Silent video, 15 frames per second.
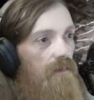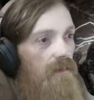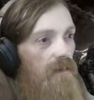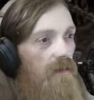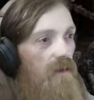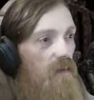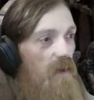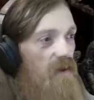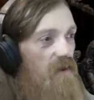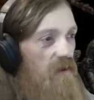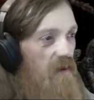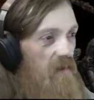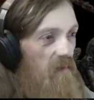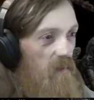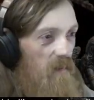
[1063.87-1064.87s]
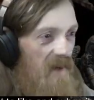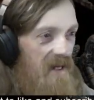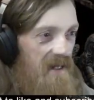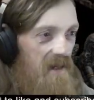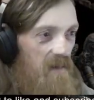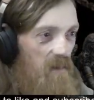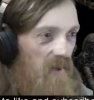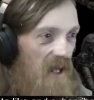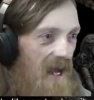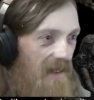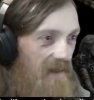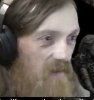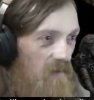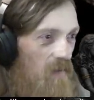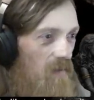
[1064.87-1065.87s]
Especially with minion black
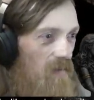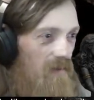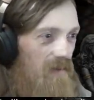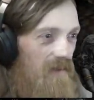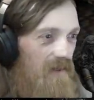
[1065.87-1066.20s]
souls.